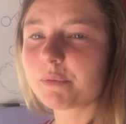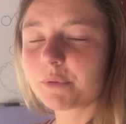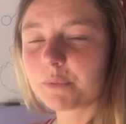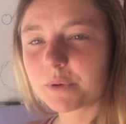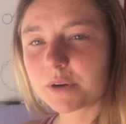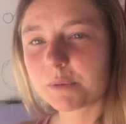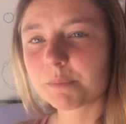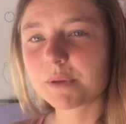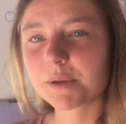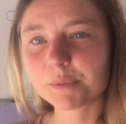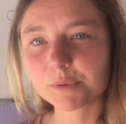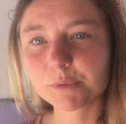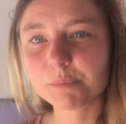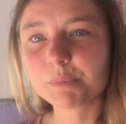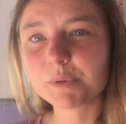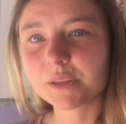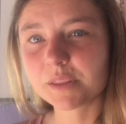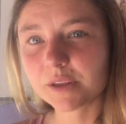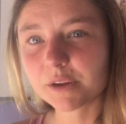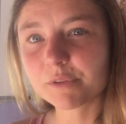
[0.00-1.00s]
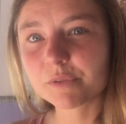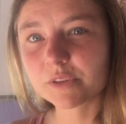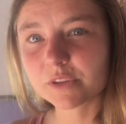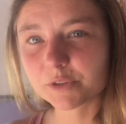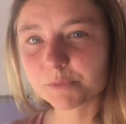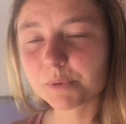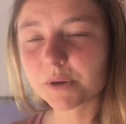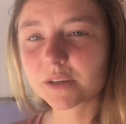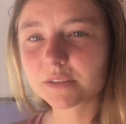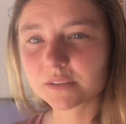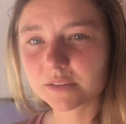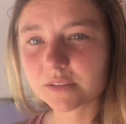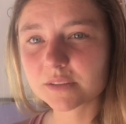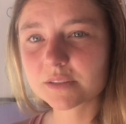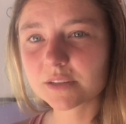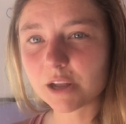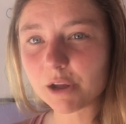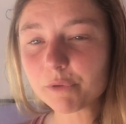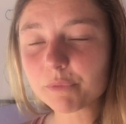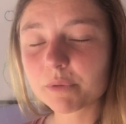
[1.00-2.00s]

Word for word: We want to be able to be there for these parts of the self.